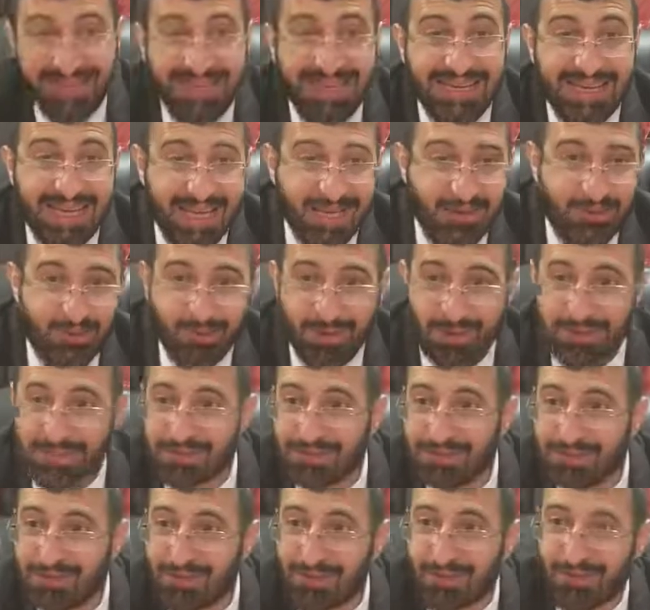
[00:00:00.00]
It
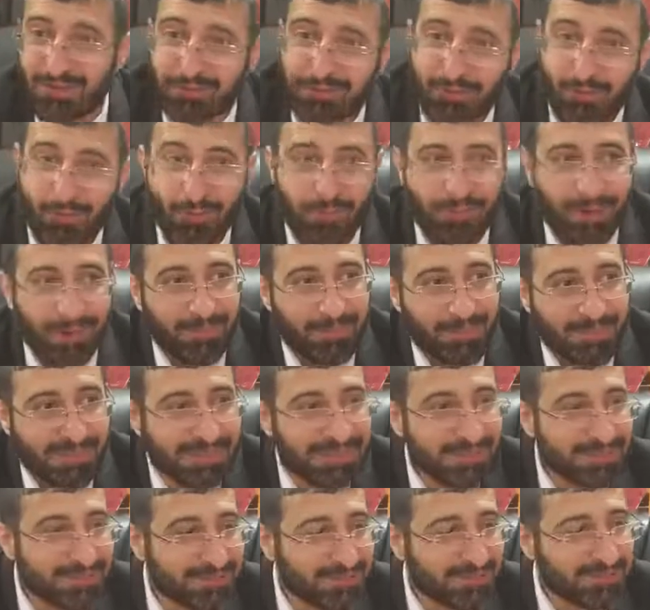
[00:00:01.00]
runs from one
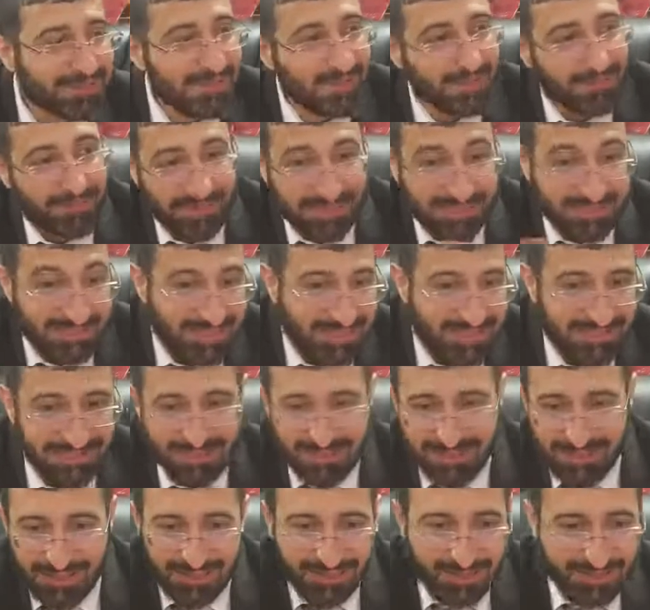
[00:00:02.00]
place to another place
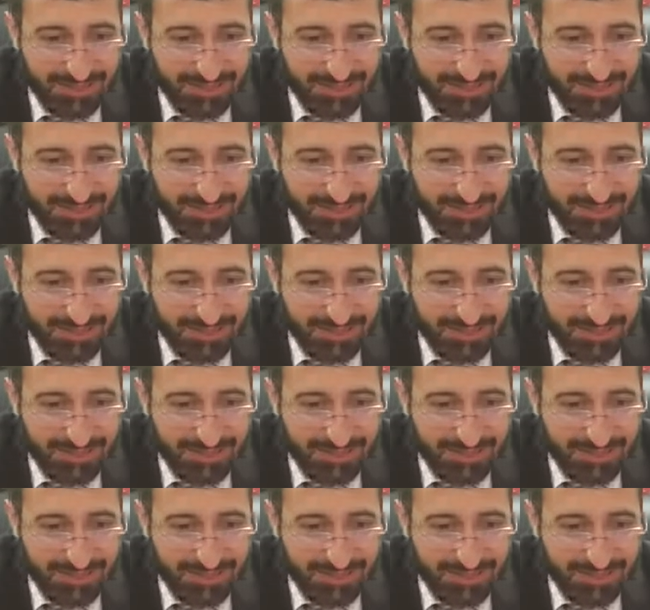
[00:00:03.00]
and